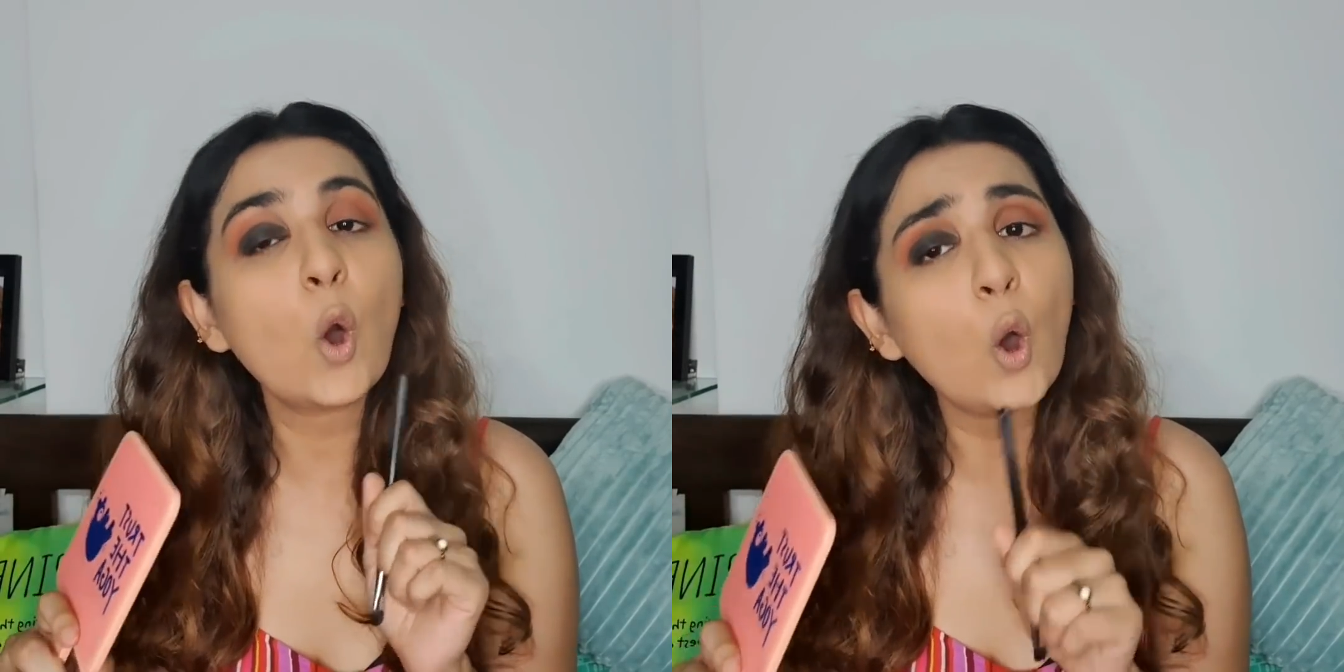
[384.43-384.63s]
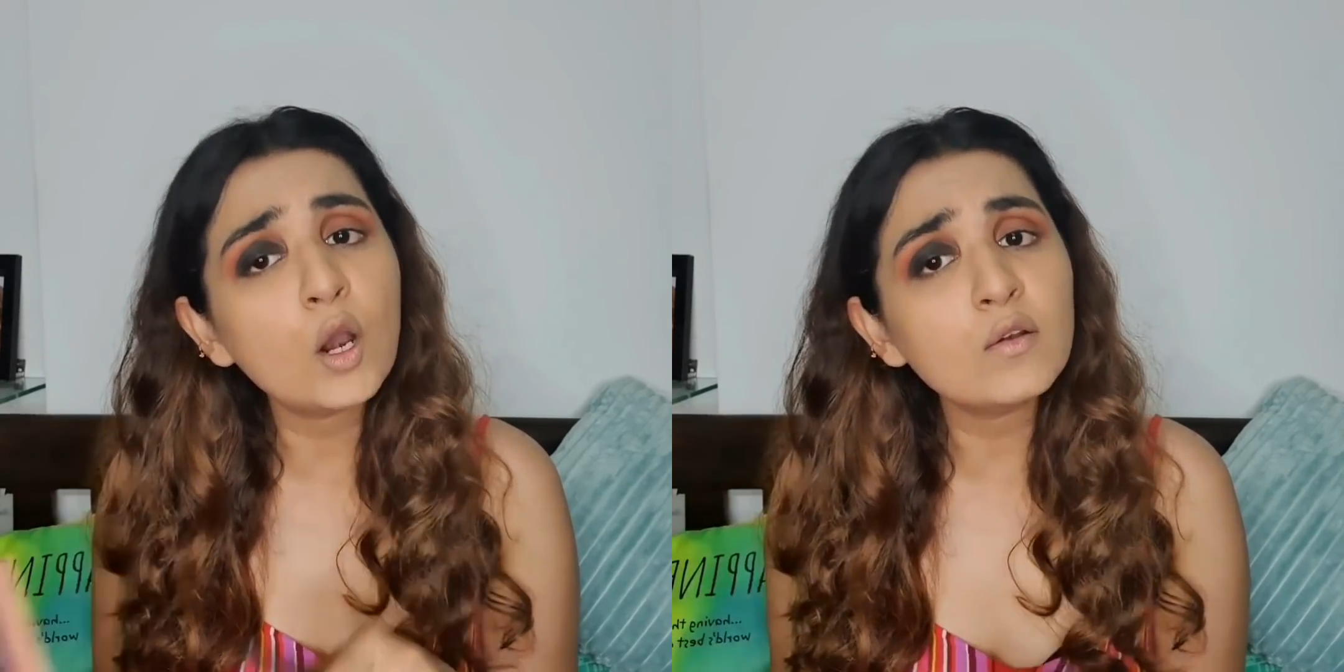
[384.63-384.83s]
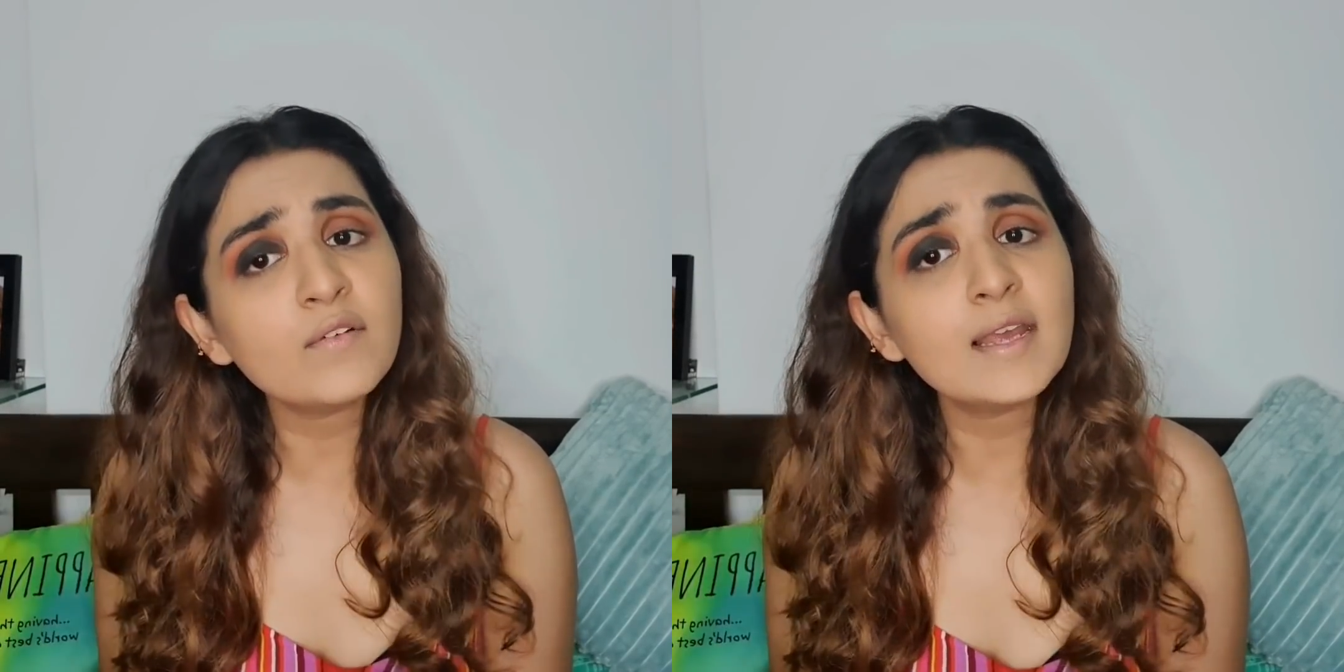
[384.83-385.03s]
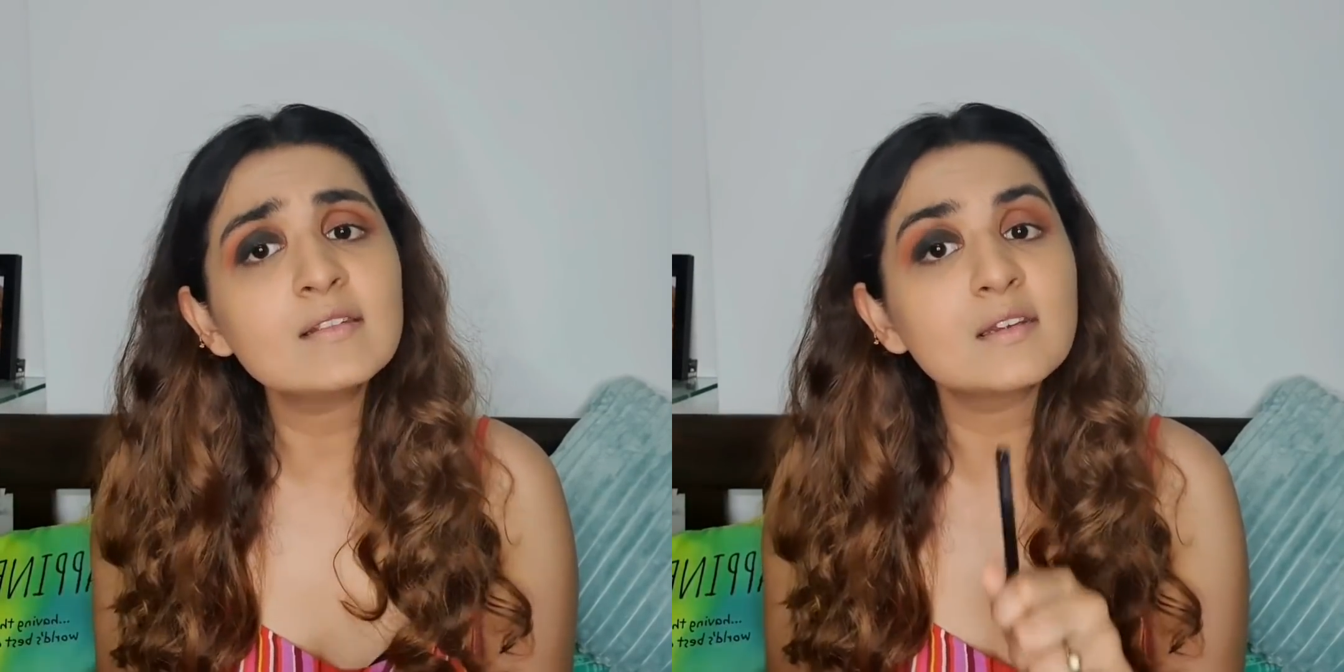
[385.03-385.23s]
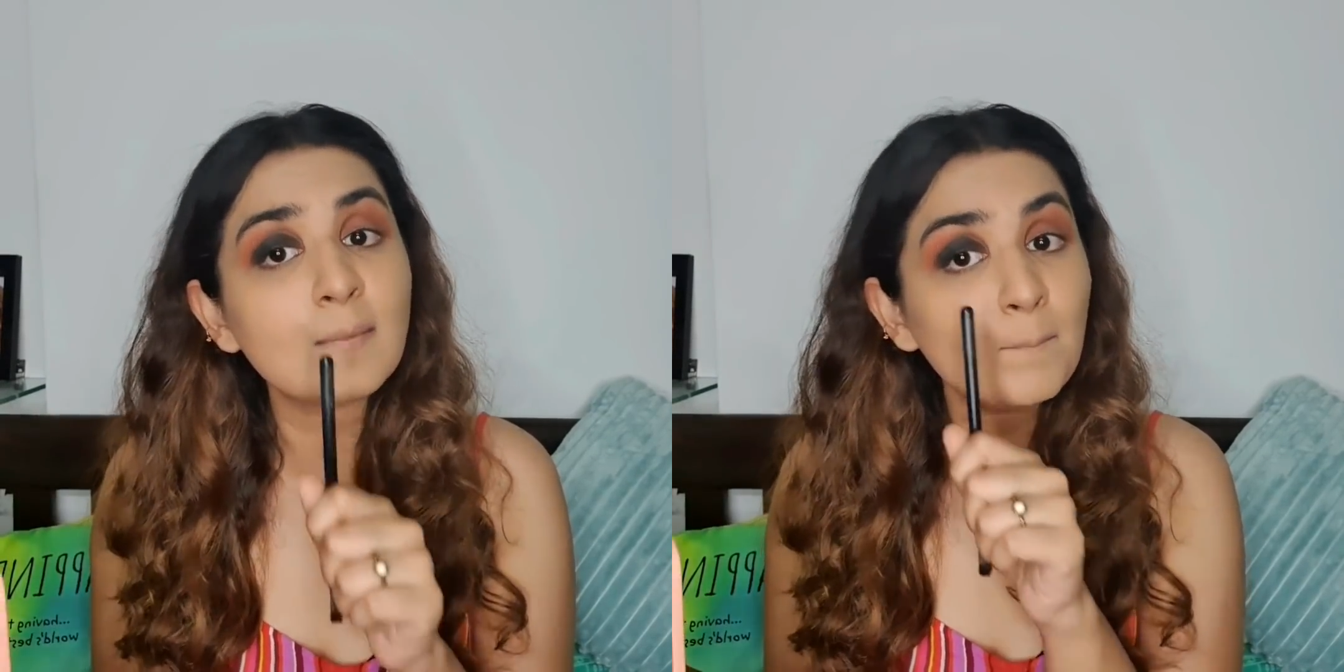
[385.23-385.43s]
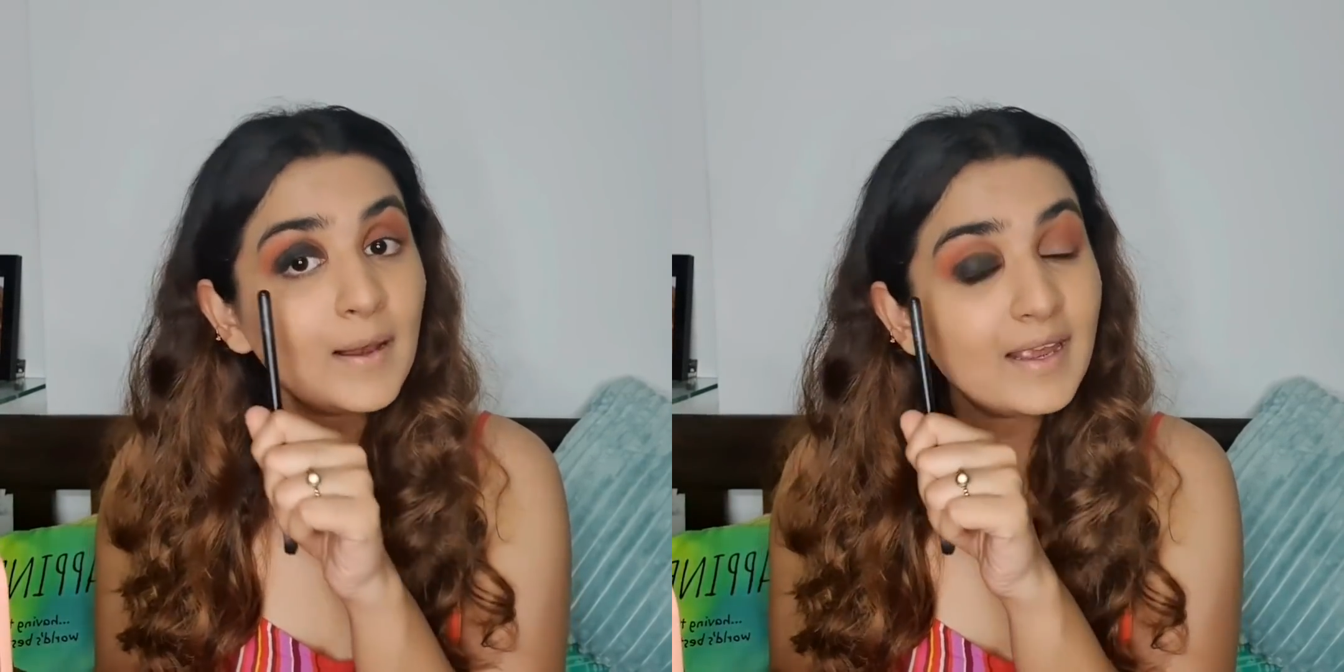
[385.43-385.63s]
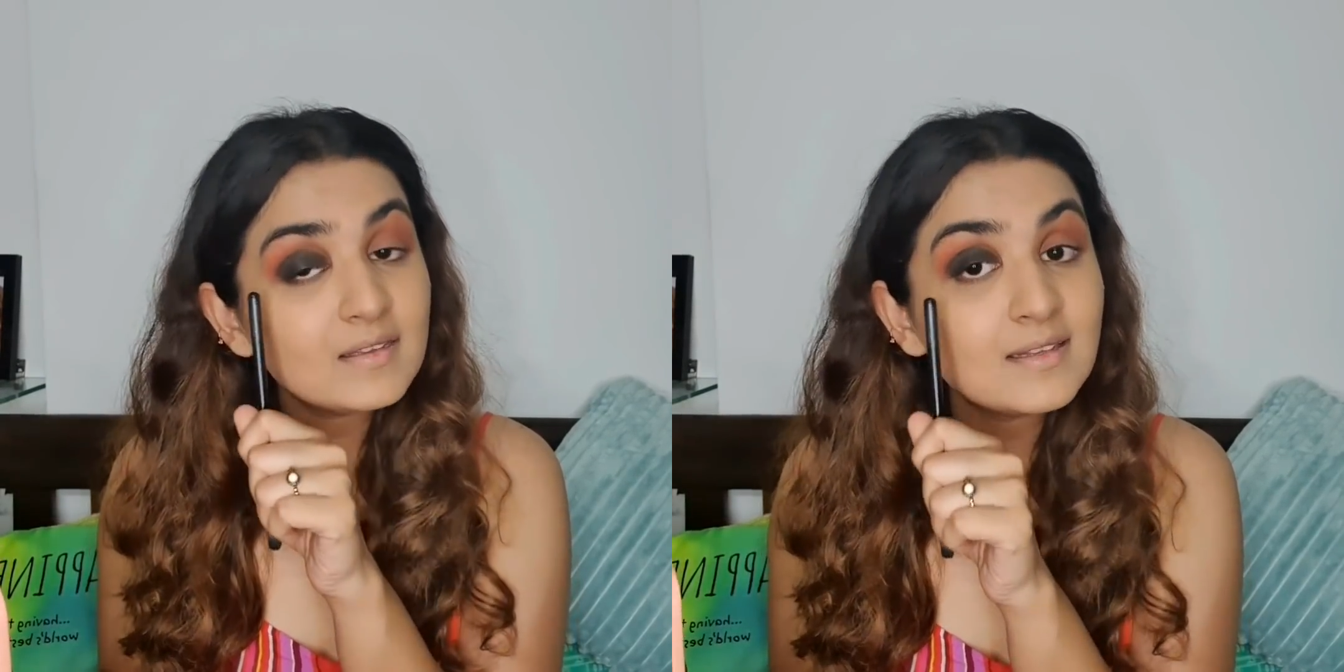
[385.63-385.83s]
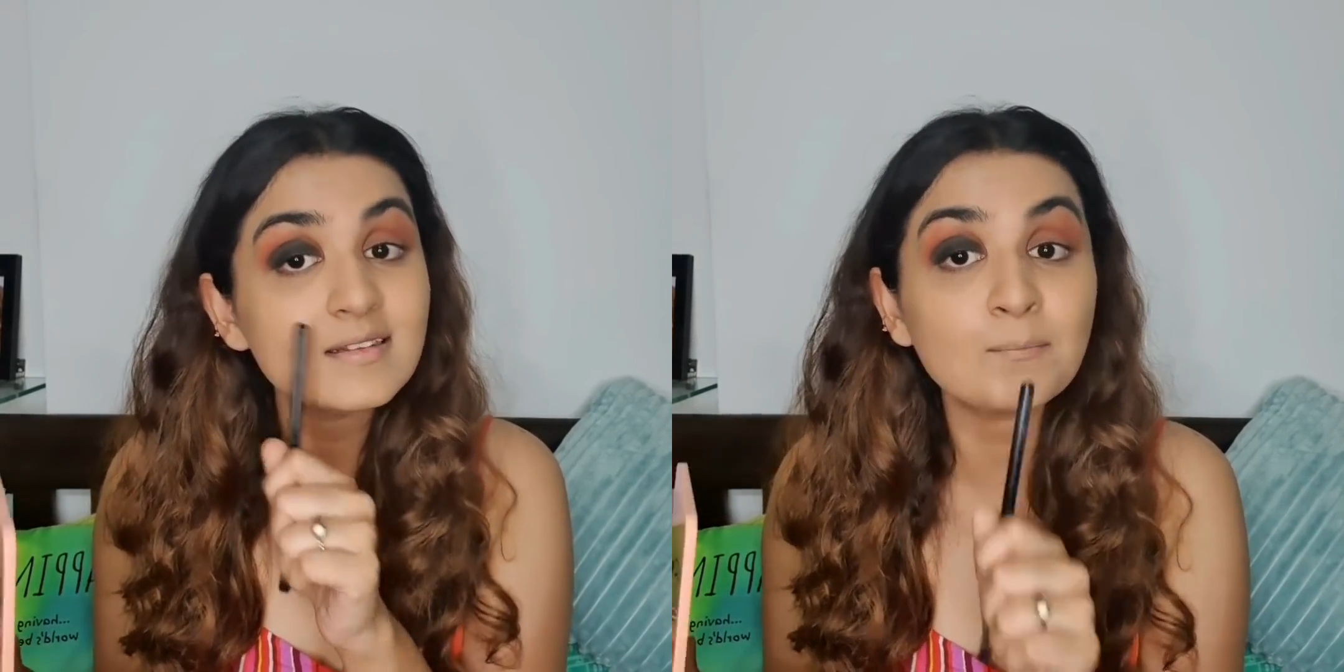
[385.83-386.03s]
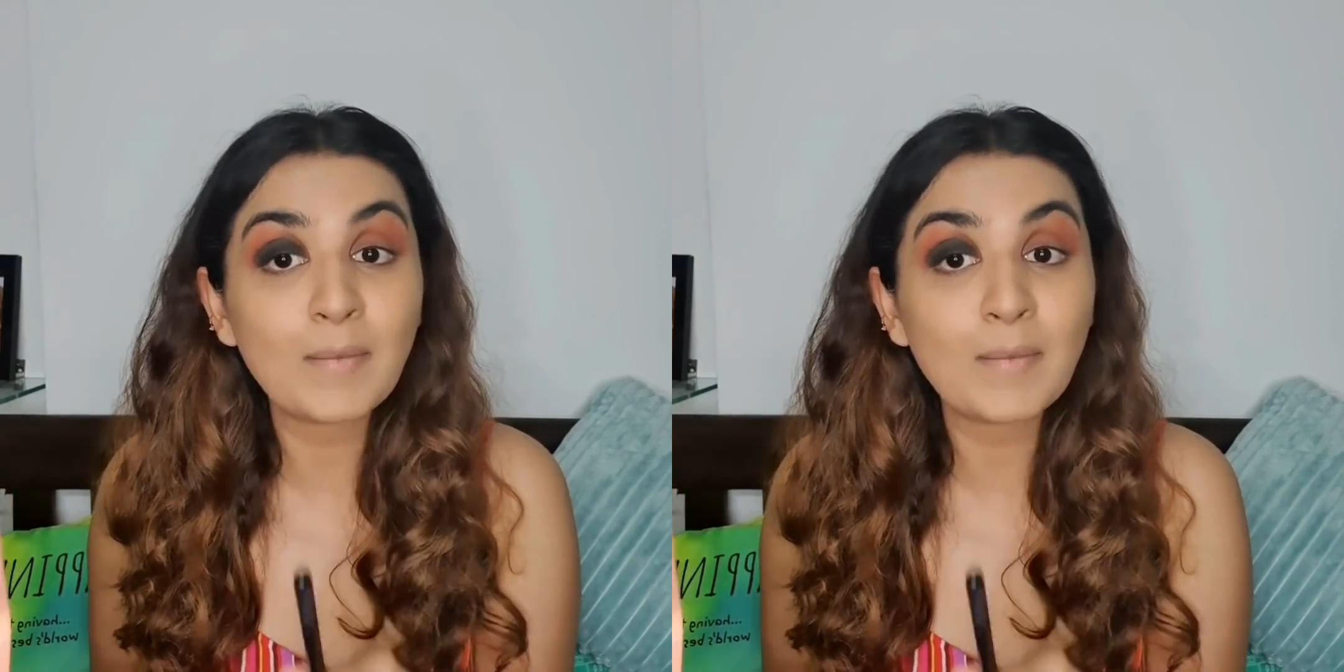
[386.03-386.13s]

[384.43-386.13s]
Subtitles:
always replace this